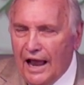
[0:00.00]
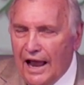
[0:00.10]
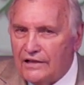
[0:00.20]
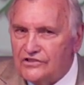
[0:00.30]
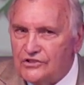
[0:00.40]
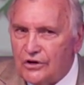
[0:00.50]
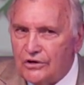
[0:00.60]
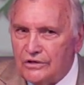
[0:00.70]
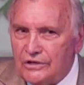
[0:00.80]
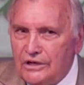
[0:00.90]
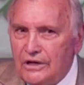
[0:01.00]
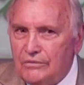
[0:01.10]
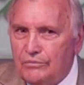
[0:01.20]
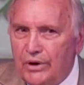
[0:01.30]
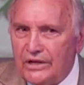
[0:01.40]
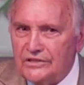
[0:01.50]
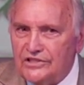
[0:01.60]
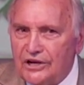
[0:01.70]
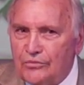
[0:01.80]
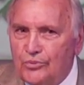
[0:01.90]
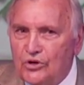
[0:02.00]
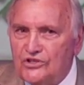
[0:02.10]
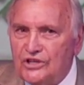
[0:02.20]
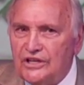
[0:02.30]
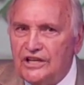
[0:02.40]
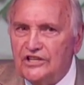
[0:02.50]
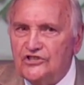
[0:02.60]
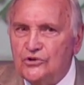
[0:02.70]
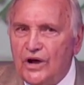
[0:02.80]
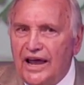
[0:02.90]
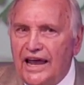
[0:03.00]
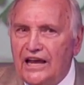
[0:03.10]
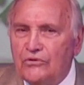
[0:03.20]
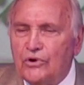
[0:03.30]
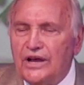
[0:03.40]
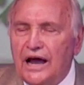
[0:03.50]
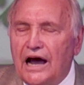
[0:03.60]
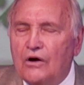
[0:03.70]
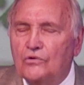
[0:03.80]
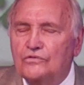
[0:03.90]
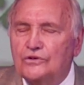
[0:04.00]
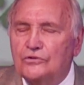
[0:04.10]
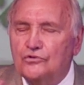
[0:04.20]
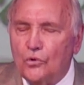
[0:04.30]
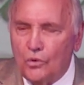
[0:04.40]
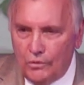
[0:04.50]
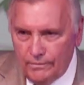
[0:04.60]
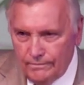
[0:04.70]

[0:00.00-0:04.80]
and certain buttons that are pushed get you angry out of control.